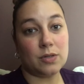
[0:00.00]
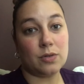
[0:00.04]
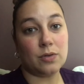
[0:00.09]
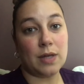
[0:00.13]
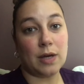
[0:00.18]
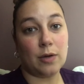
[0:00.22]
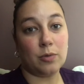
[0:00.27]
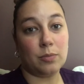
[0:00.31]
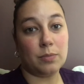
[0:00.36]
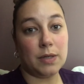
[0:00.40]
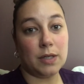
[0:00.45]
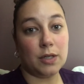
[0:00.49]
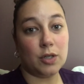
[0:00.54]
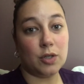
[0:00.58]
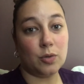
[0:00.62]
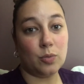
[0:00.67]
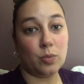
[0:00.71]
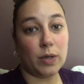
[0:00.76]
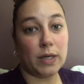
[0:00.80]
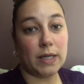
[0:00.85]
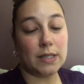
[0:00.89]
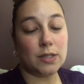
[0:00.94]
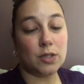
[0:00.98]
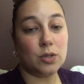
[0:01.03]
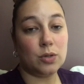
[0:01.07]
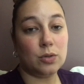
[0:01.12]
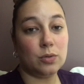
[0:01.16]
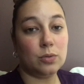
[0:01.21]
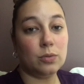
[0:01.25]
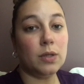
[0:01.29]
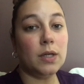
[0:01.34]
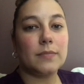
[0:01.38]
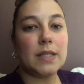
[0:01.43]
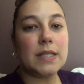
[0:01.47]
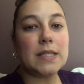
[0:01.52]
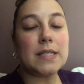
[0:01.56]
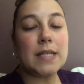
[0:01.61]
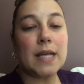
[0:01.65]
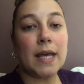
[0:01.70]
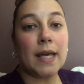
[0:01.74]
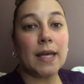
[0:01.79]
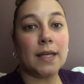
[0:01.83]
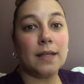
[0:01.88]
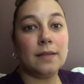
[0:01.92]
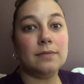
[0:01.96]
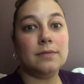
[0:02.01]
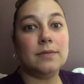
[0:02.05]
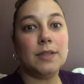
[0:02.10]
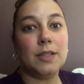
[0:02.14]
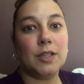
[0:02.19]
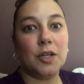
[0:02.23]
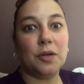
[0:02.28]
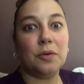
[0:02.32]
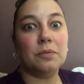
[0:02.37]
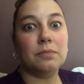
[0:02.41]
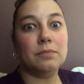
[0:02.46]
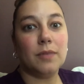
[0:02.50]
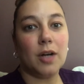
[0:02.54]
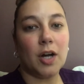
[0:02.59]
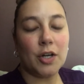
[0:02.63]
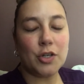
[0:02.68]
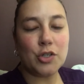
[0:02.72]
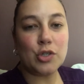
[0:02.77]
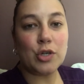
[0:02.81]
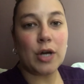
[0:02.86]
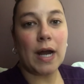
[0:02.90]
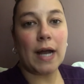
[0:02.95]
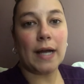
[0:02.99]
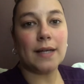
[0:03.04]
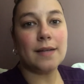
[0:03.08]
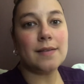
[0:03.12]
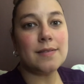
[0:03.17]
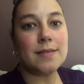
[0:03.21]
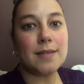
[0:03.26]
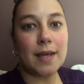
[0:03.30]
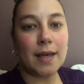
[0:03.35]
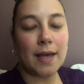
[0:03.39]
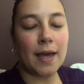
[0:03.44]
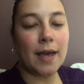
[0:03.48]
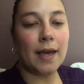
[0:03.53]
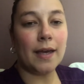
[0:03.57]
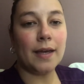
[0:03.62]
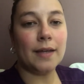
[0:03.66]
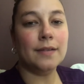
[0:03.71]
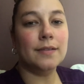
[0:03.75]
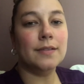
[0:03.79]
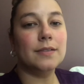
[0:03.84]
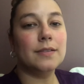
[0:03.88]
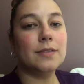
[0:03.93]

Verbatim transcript: so that would be a good way to stay, you know, on track and stay ahead.